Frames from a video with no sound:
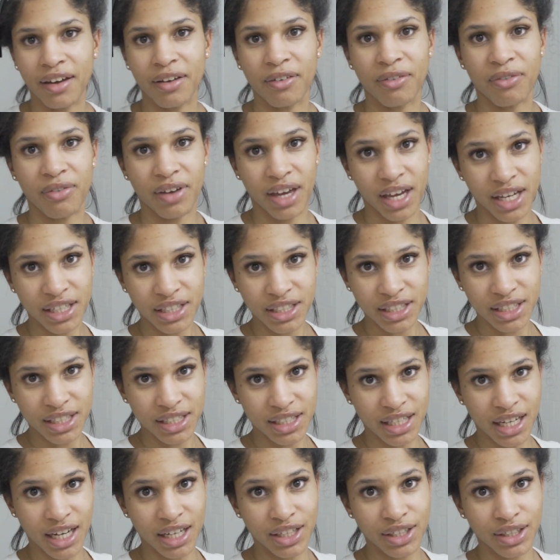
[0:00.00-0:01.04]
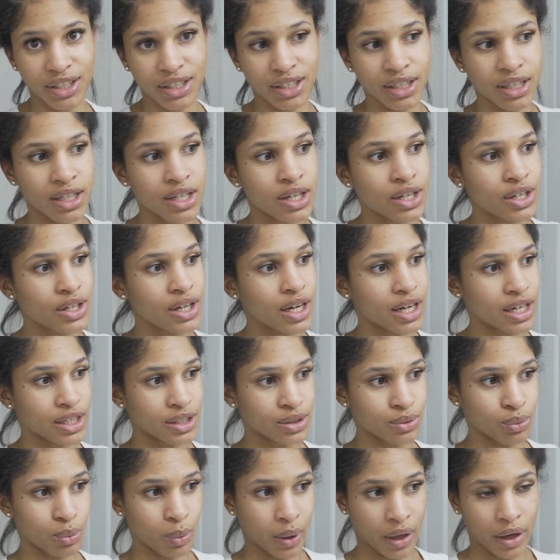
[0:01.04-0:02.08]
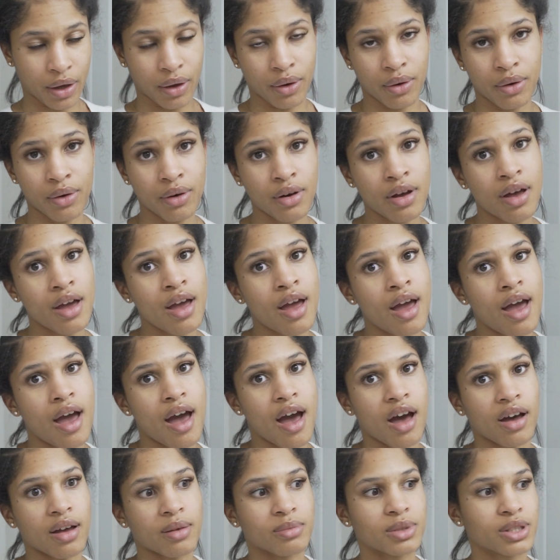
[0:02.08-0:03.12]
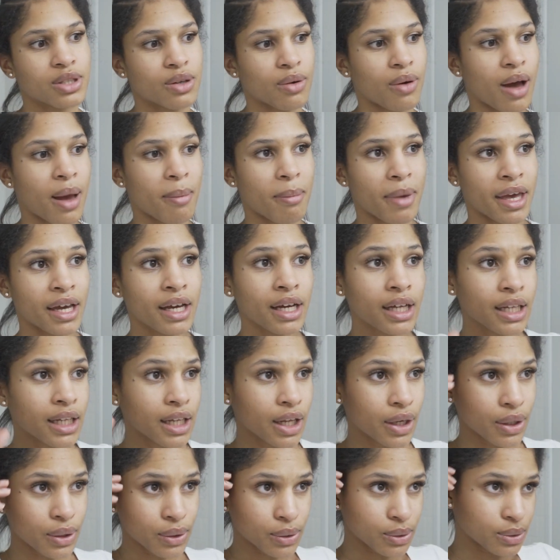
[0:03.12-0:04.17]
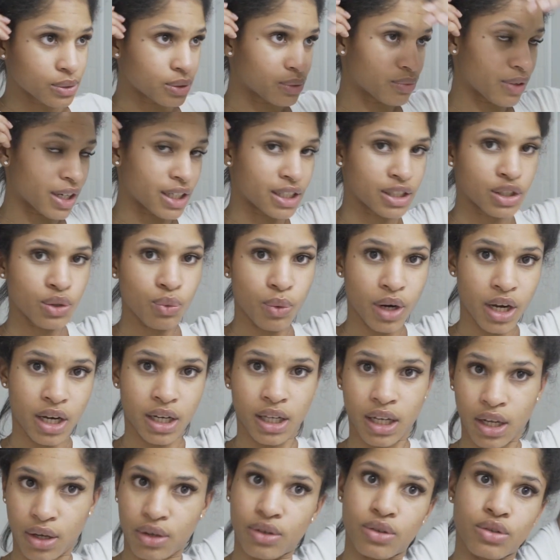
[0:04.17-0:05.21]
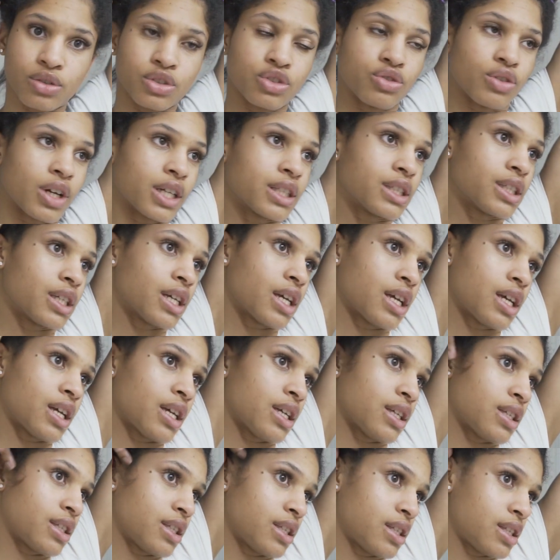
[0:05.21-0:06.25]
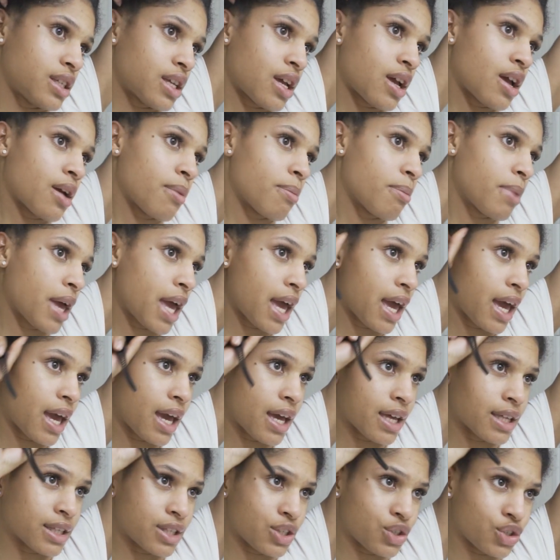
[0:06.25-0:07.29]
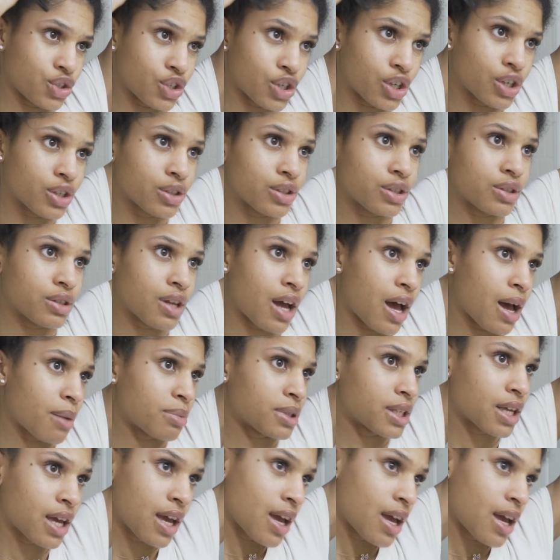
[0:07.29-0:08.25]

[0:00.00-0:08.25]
a fashion designer as well. So I make clothes, ready to wear clothes, dresses, pants, shirts, tops,